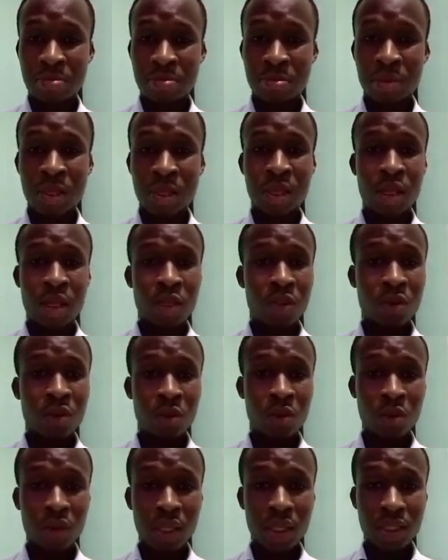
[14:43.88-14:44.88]
So it's
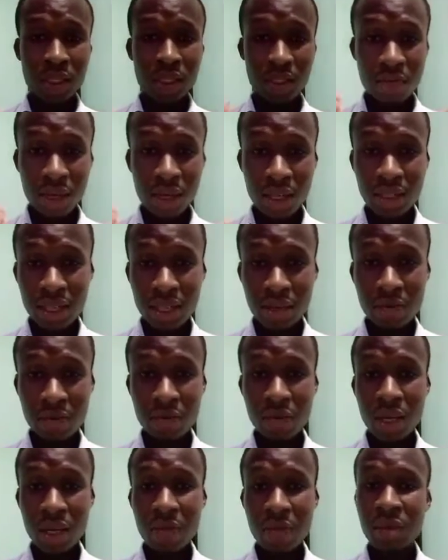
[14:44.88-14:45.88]
advised that if you have
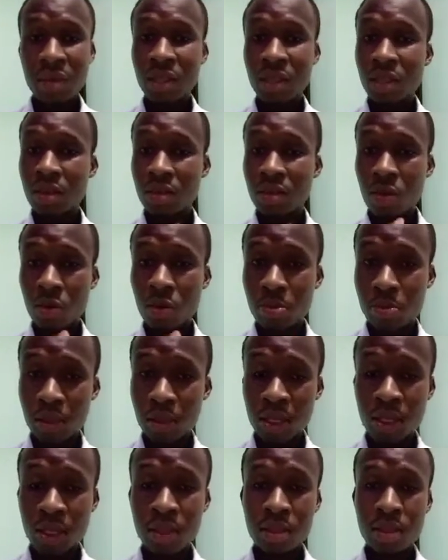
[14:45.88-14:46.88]
any complaints,
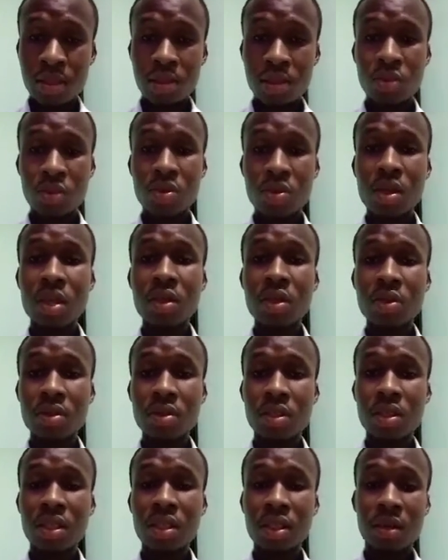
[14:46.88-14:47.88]
you need to see the
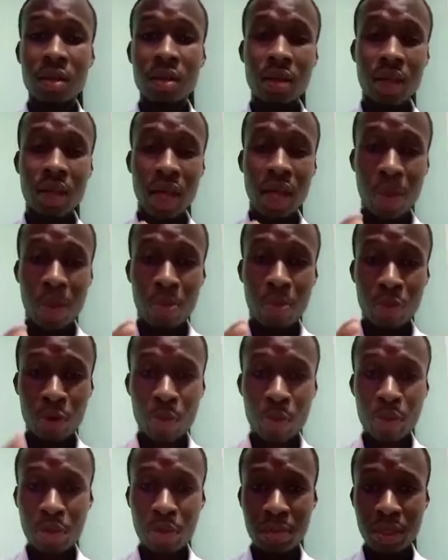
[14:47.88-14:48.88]
appropriate
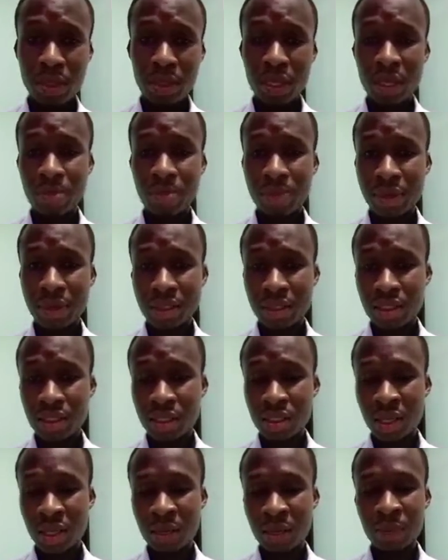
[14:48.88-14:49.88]
medical practitioner
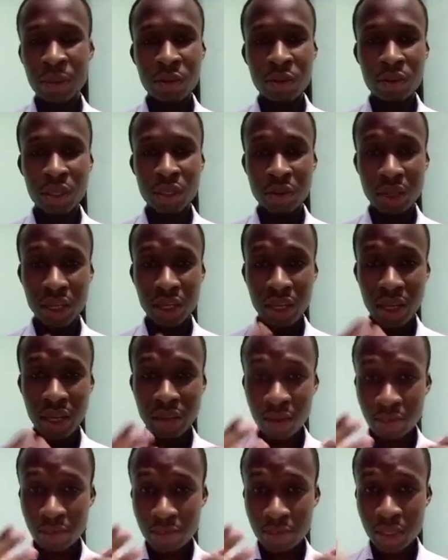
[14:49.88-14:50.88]
so you can have the
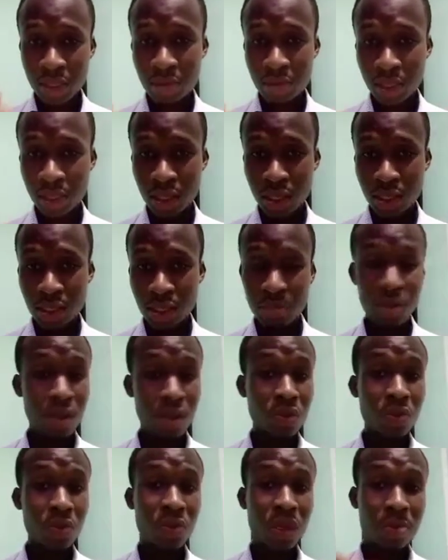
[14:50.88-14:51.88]
best medication, because when you
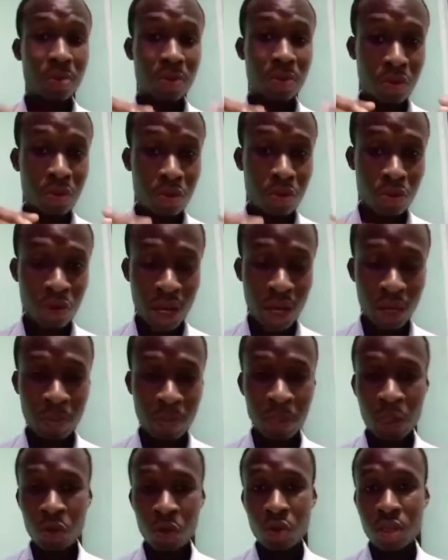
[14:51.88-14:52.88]
abuse drug, you
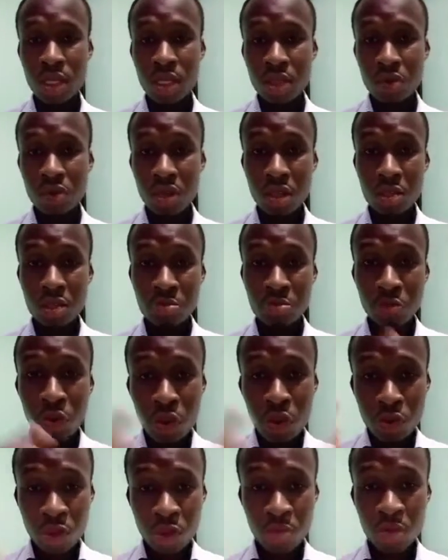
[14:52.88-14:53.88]
tend to expose the
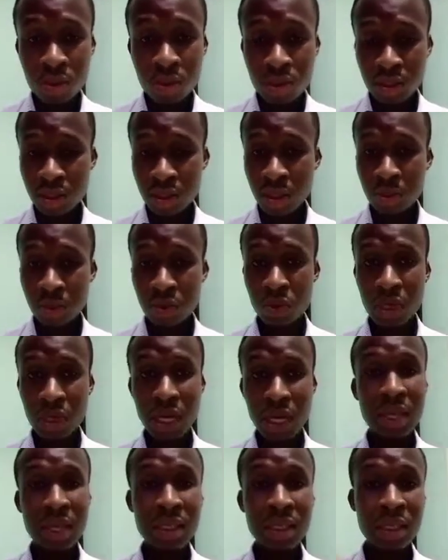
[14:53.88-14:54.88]
immune system to any
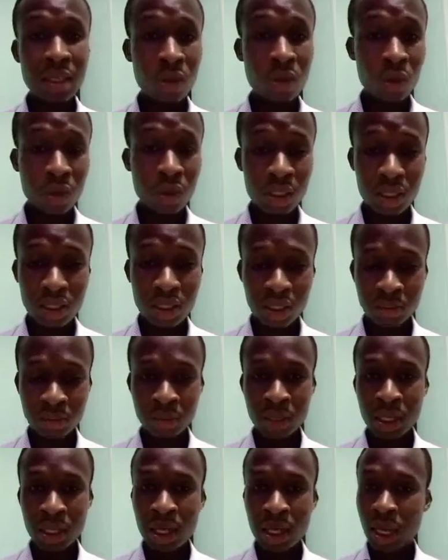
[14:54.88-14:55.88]
condition,
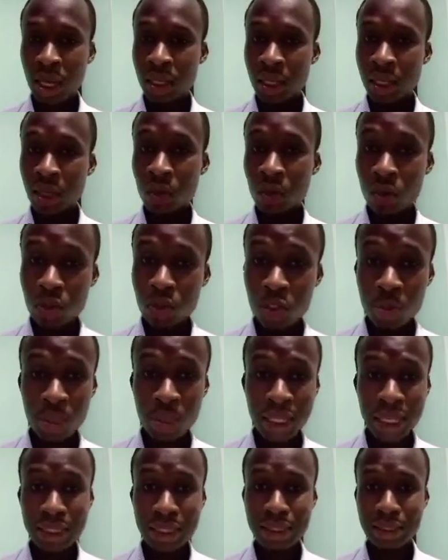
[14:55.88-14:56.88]
and then osteomyelitis
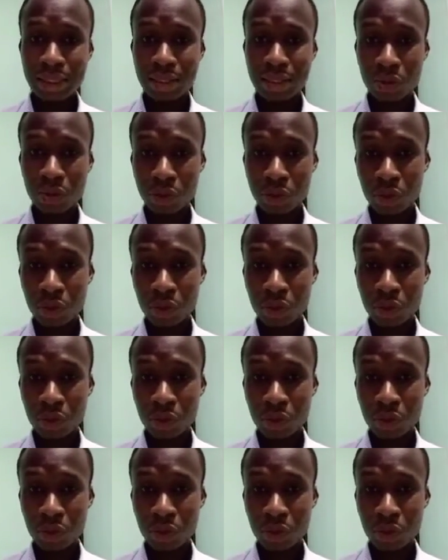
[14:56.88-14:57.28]
is also